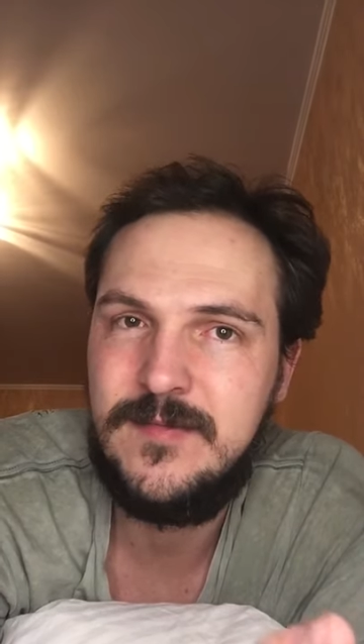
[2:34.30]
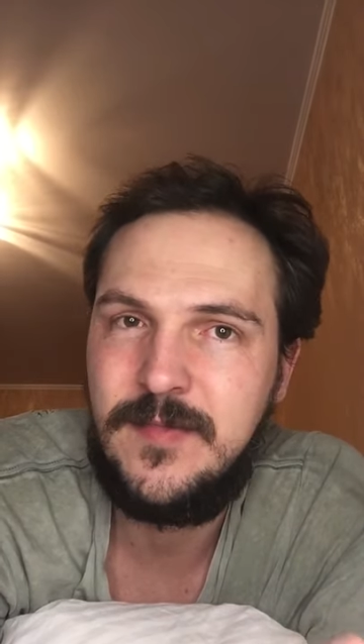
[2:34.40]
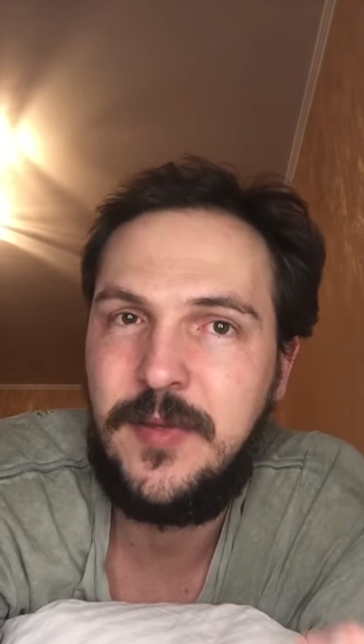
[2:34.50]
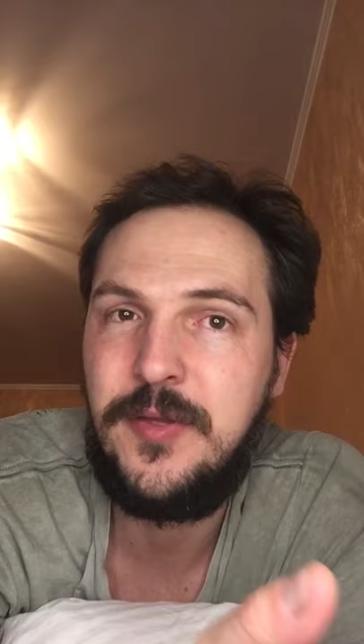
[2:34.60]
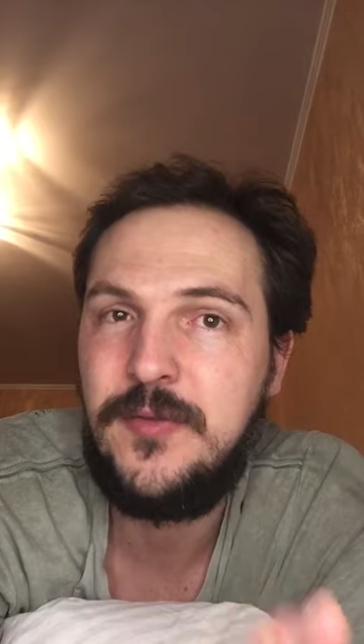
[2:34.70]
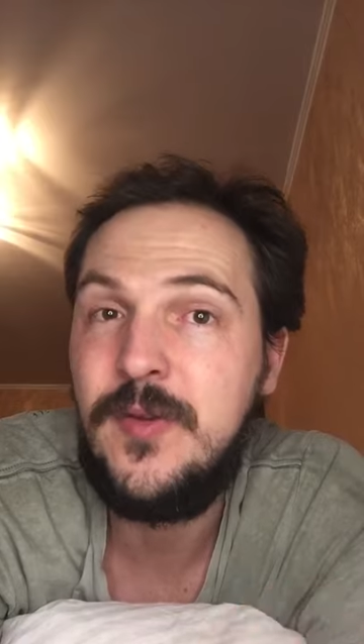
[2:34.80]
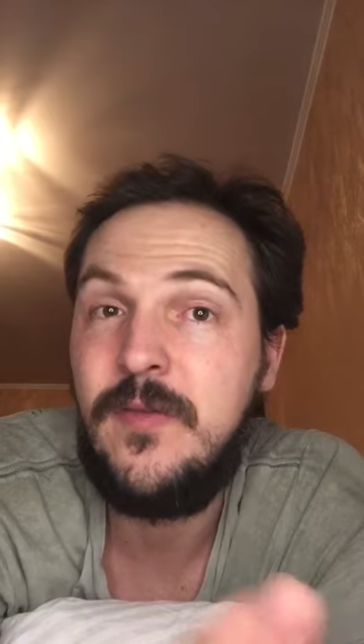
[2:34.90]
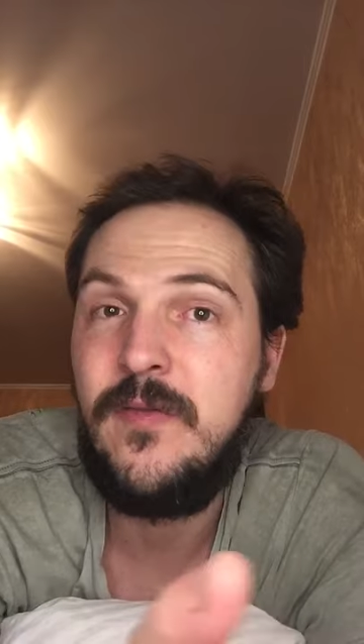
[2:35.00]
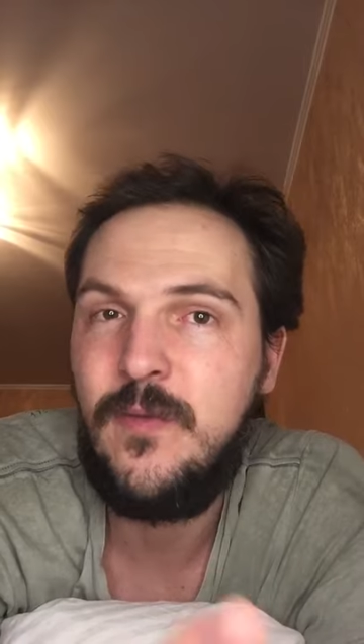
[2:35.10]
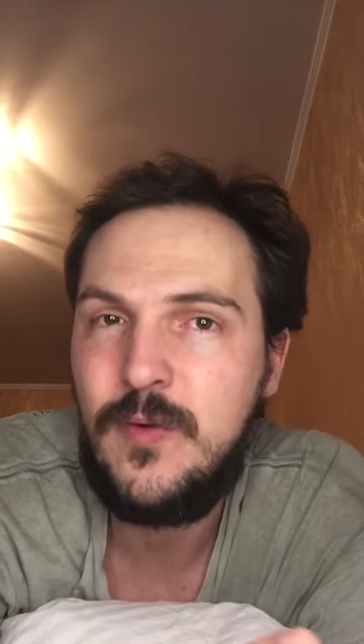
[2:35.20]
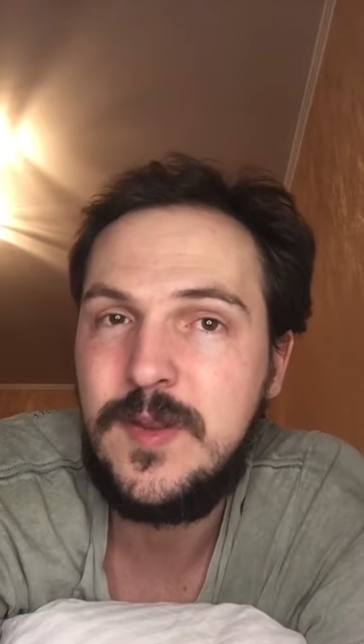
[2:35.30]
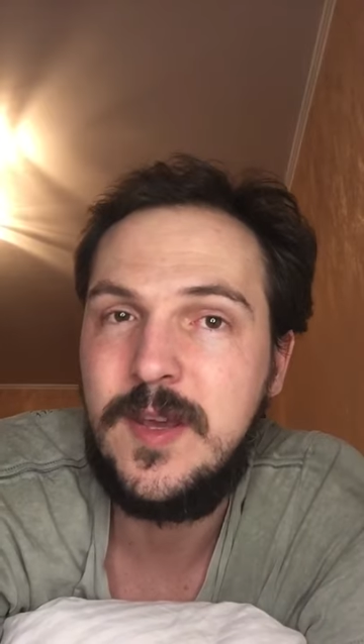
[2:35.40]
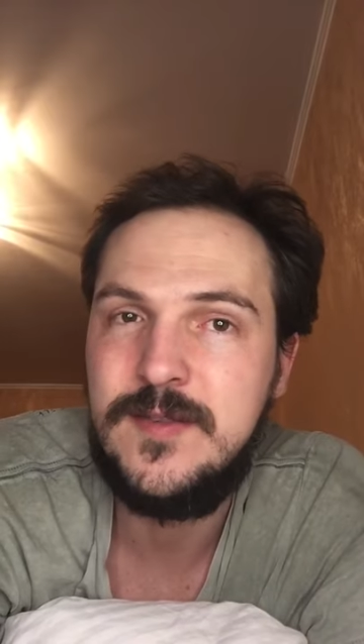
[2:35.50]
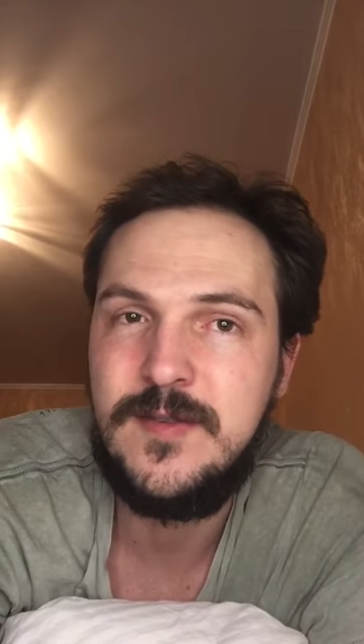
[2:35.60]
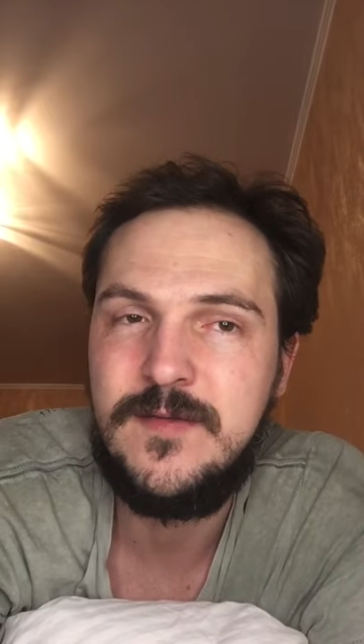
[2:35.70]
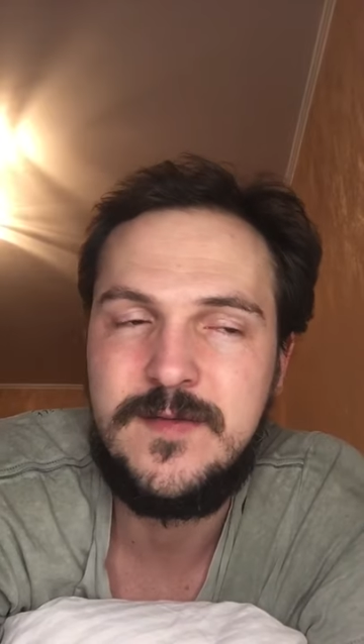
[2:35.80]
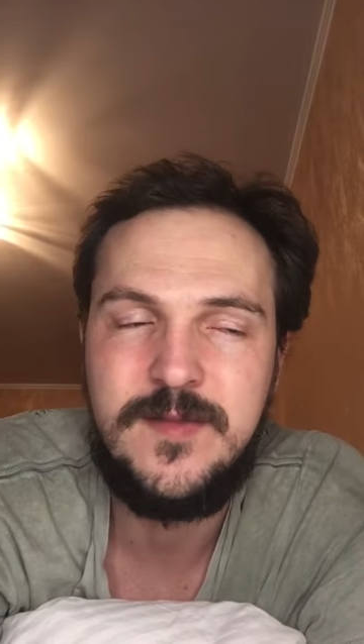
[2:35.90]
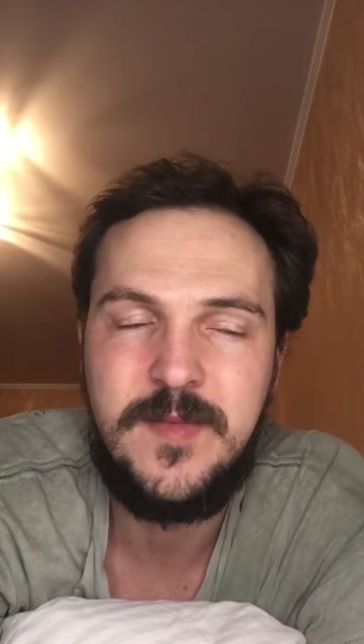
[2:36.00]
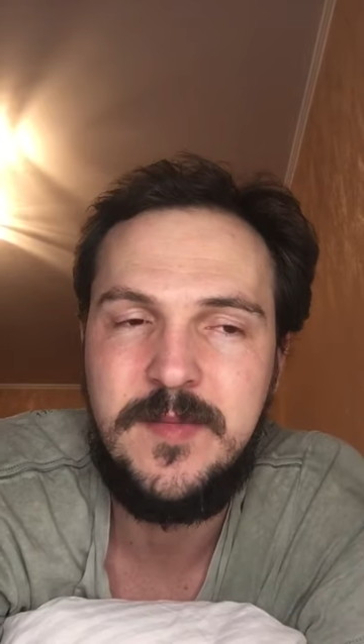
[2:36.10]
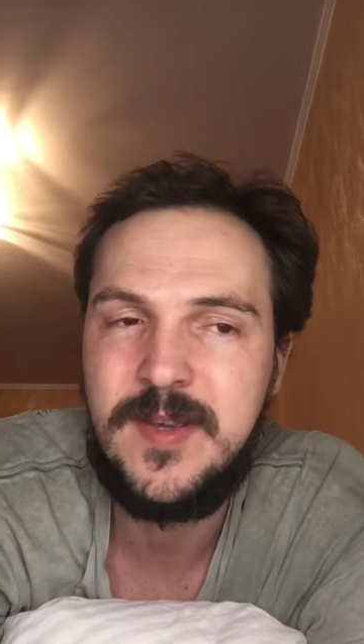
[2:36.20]
3 or 4 days off to
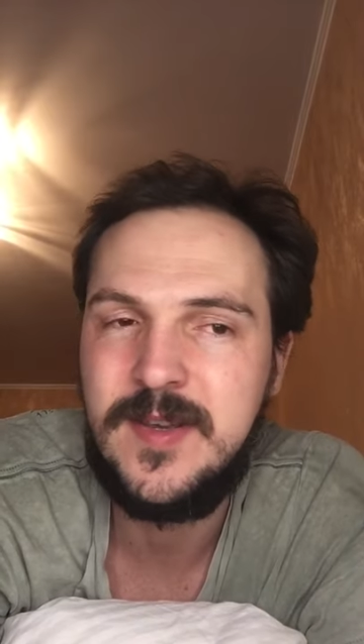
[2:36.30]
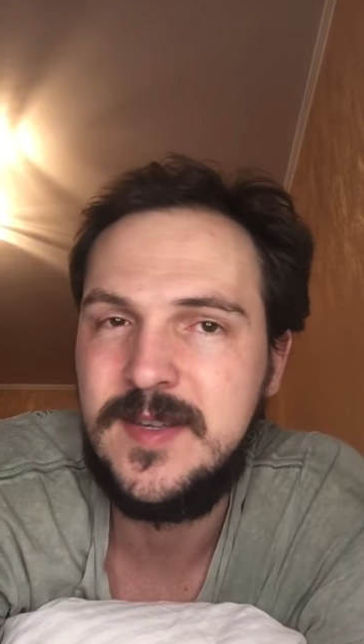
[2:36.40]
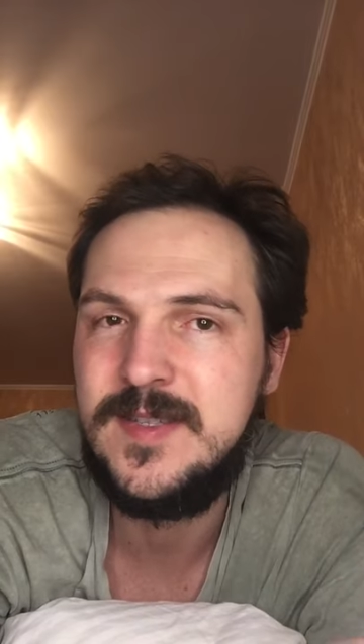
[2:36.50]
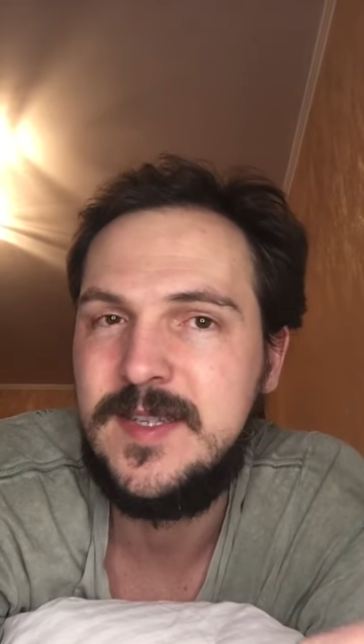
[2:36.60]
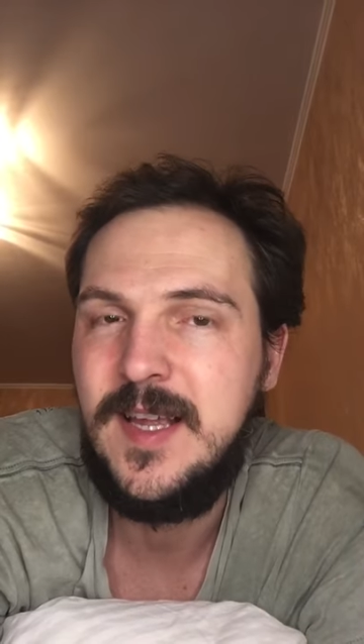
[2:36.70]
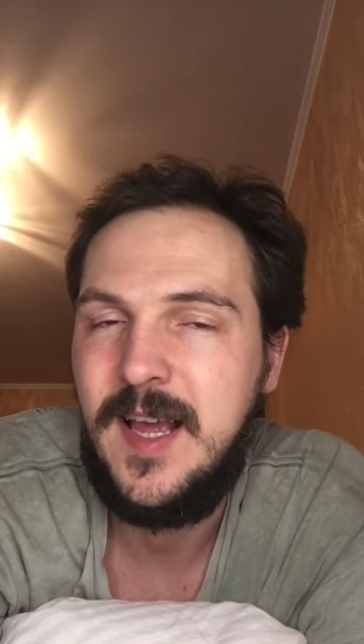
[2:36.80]
me because